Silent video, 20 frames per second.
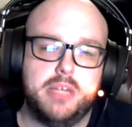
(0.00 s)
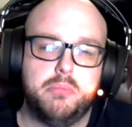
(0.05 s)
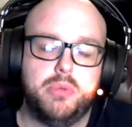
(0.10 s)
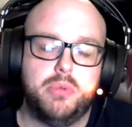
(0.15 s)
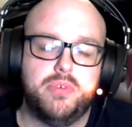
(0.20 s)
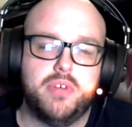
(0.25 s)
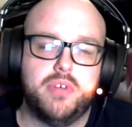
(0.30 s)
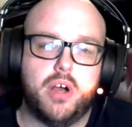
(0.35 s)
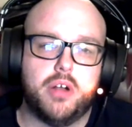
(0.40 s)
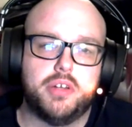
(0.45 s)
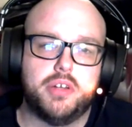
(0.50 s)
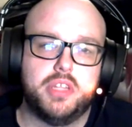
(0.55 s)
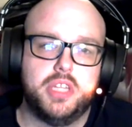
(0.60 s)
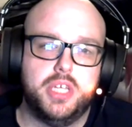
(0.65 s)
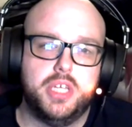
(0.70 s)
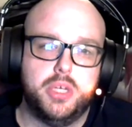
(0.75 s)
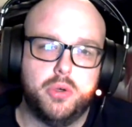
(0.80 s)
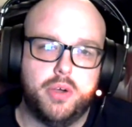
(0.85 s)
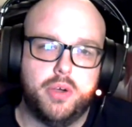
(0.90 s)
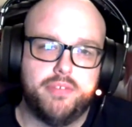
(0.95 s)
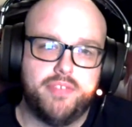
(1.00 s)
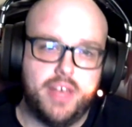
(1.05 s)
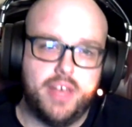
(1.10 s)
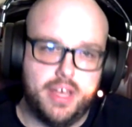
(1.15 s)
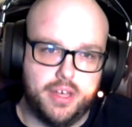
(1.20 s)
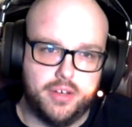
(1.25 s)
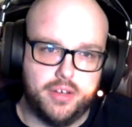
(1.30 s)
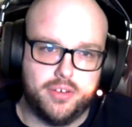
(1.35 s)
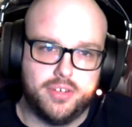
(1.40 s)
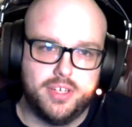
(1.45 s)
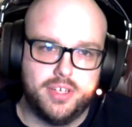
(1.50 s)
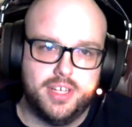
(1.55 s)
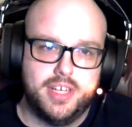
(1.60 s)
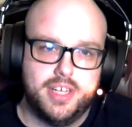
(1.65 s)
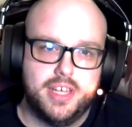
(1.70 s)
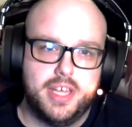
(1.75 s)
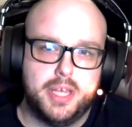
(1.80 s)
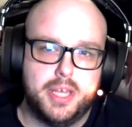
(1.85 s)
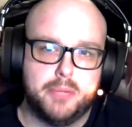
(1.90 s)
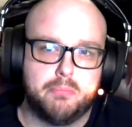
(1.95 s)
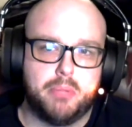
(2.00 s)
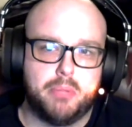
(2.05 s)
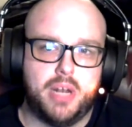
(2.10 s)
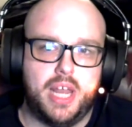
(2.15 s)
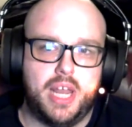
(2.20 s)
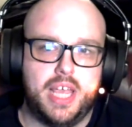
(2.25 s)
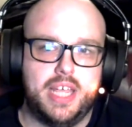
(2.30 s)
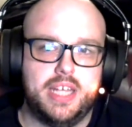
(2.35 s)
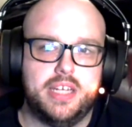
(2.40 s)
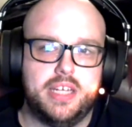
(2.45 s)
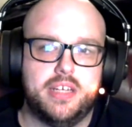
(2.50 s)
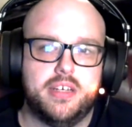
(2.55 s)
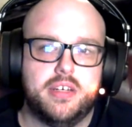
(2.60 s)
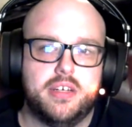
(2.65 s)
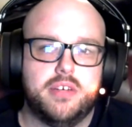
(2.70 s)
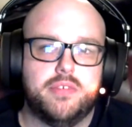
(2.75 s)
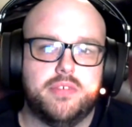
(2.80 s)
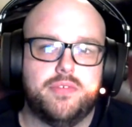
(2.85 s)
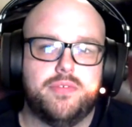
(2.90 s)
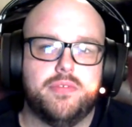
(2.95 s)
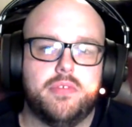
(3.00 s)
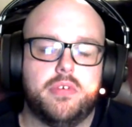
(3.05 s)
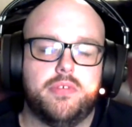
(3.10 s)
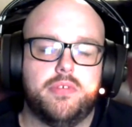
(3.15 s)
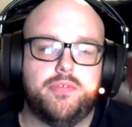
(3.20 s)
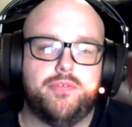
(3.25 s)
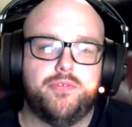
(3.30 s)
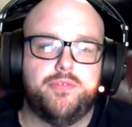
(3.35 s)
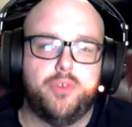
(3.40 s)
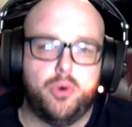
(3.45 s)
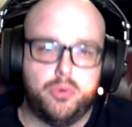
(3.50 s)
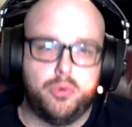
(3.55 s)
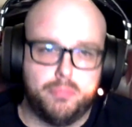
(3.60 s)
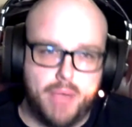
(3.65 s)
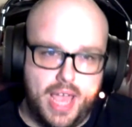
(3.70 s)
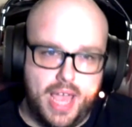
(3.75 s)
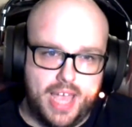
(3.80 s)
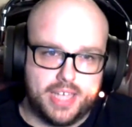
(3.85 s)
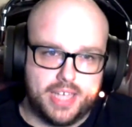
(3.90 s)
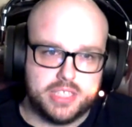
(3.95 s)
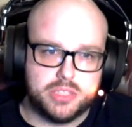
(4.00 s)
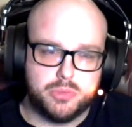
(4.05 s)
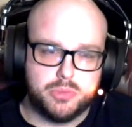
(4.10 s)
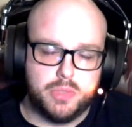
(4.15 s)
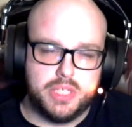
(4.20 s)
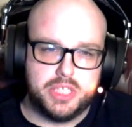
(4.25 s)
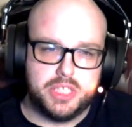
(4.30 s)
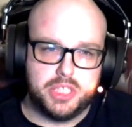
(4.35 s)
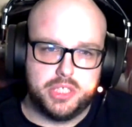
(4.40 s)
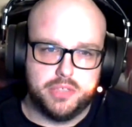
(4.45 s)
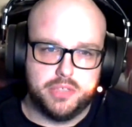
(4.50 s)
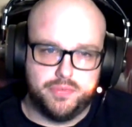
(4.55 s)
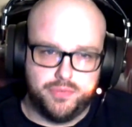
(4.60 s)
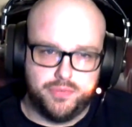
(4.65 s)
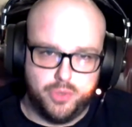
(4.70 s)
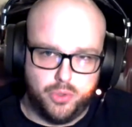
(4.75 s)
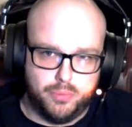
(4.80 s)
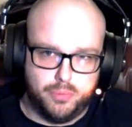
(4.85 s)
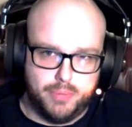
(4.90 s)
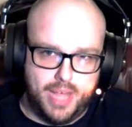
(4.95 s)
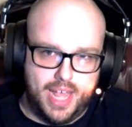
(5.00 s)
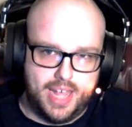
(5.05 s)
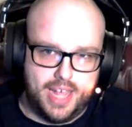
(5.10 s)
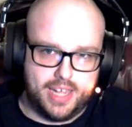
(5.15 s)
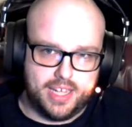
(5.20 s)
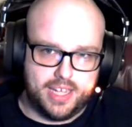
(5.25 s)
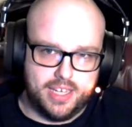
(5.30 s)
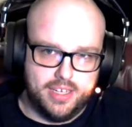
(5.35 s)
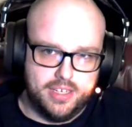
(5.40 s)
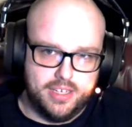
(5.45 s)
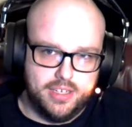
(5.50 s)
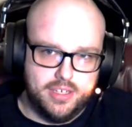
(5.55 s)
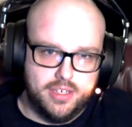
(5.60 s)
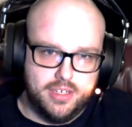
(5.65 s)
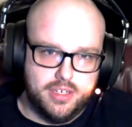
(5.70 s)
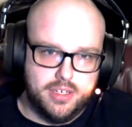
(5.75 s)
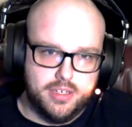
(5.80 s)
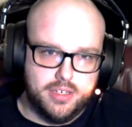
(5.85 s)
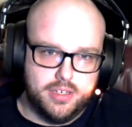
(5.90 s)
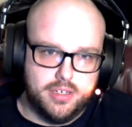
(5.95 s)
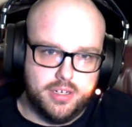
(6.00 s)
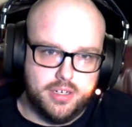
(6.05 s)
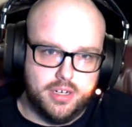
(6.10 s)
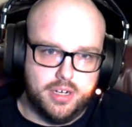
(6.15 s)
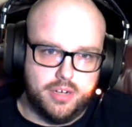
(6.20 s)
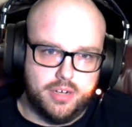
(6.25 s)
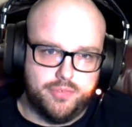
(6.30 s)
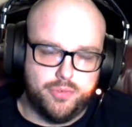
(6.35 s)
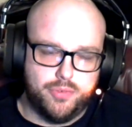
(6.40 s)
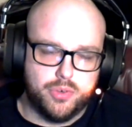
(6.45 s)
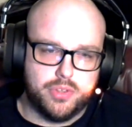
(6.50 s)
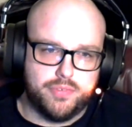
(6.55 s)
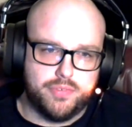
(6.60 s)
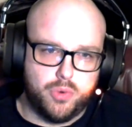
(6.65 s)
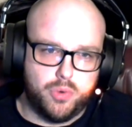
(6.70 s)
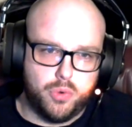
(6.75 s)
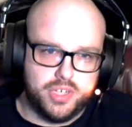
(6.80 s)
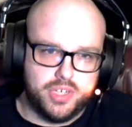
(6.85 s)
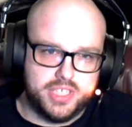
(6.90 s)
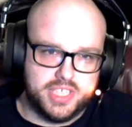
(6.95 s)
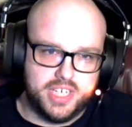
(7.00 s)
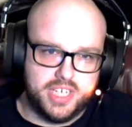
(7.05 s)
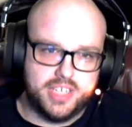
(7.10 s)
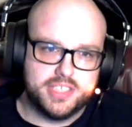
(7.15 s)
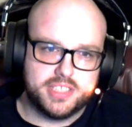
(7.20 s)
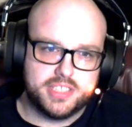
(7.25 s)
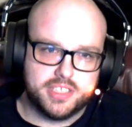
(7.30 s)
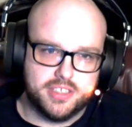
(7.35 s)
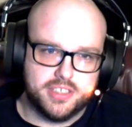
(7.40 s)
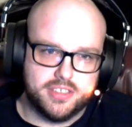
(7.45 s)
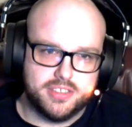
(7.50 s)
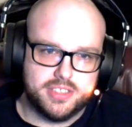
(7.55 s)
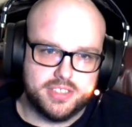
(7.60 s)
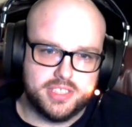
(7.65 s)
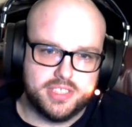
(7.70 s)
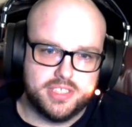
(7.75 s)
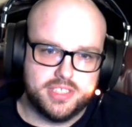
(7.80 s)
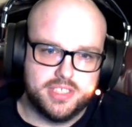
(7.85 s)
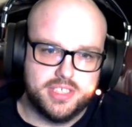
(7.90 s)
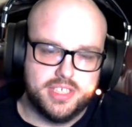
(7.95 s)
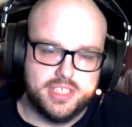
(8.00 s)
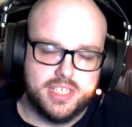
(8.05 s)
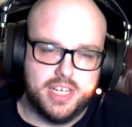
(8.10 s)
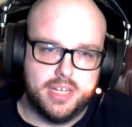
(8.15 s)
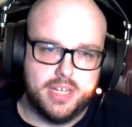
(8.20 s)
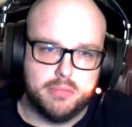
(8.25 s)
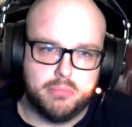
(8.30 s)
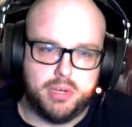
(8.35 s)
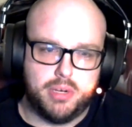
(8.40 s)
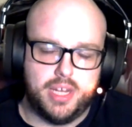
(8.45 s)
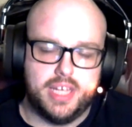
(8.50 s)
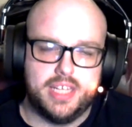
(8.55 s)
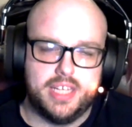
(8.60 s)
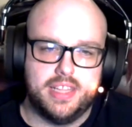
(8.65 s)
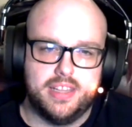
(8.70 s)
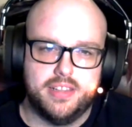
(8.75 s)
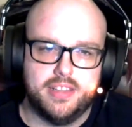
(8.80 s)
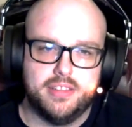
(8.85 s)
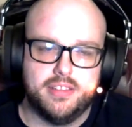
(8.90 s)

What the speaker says: moved on to the UFL and played fullback, switched to fullback for the Florida Tuskers, and played